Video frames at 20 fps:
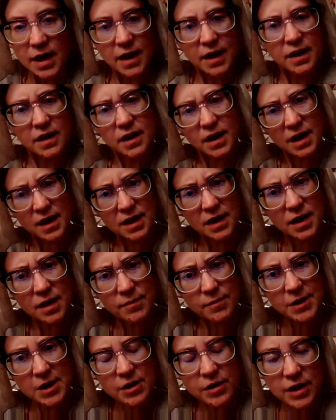And it kind of
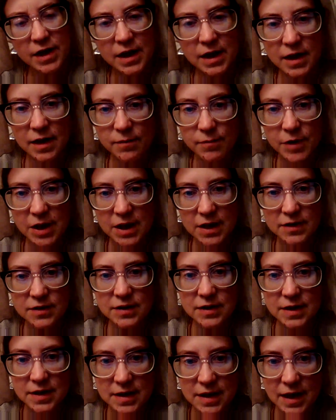got me thinking,
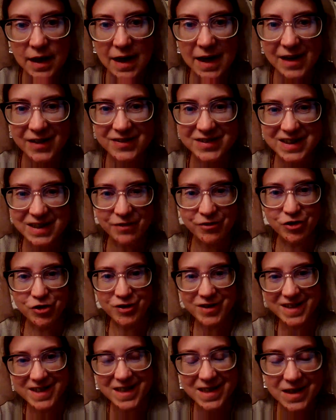because these accounts of
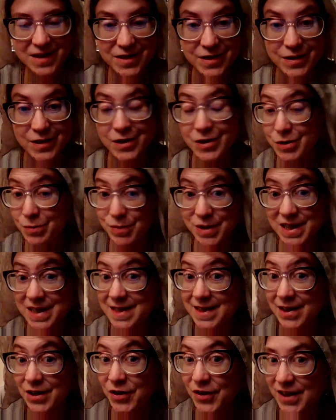Christians just
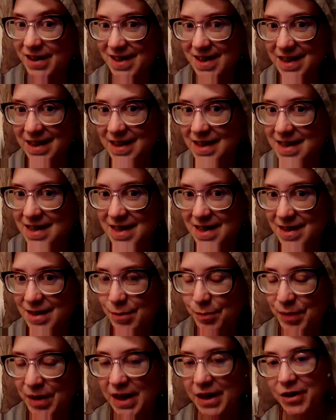mysteriously
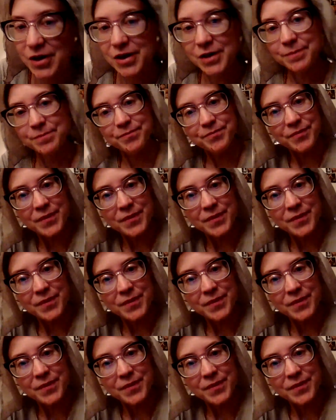disappear.